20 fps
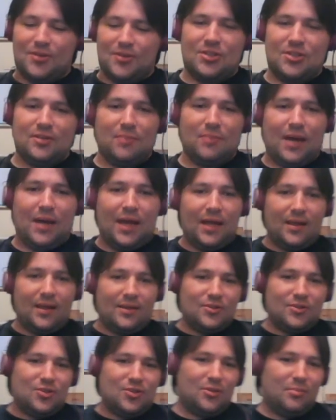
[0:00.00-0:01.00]
She'll
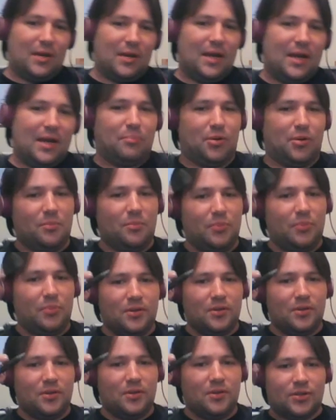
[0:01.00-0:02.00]
buy
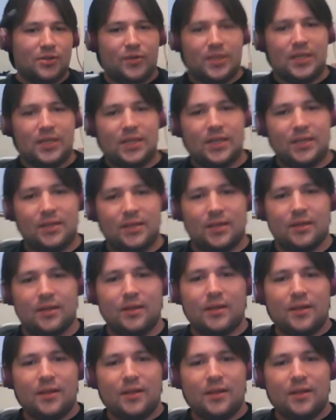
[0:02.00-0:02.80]
purple and green and